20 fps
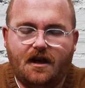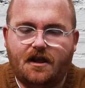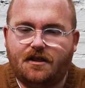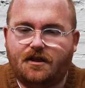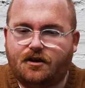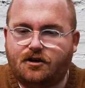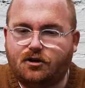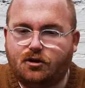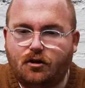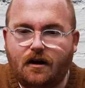The
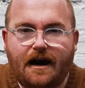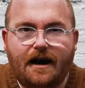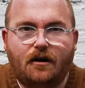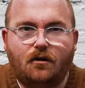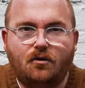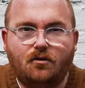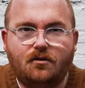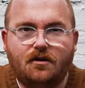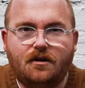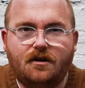
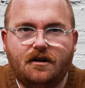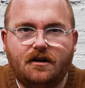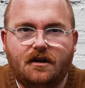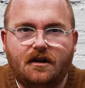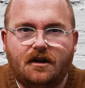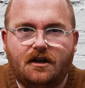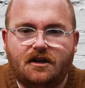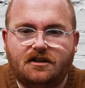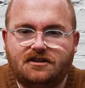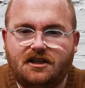crowd
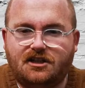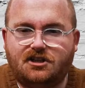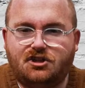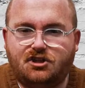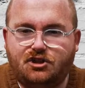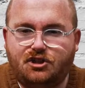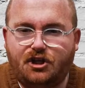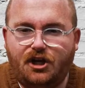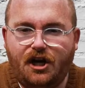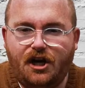says,
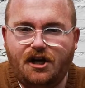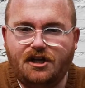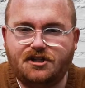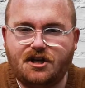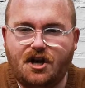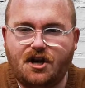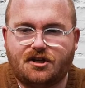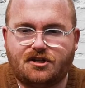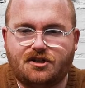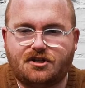
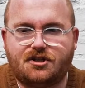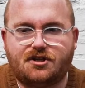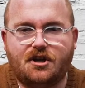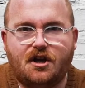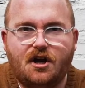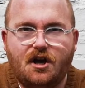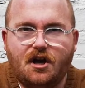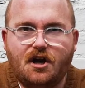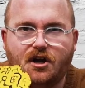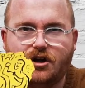Jesus,
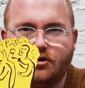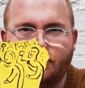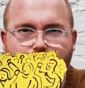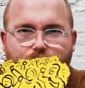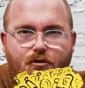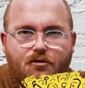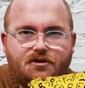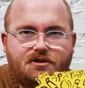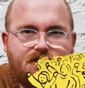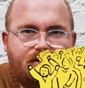
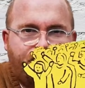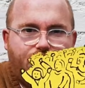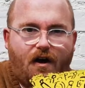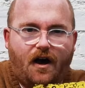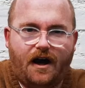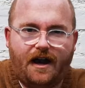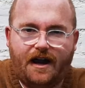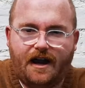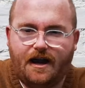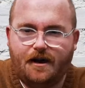
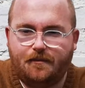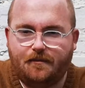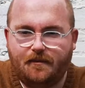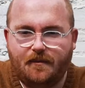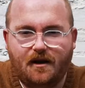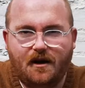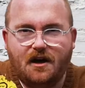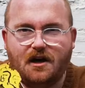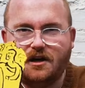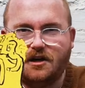crucify him,
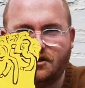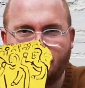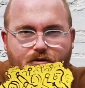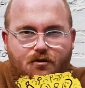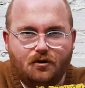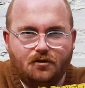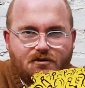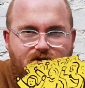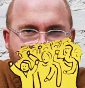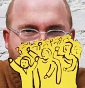
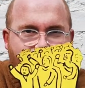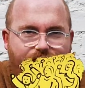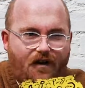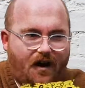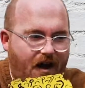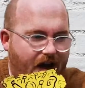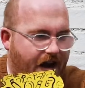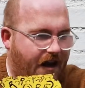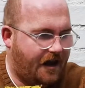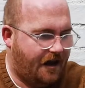
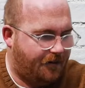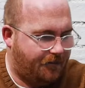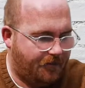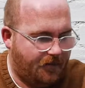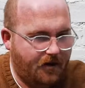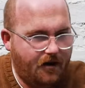crucify him.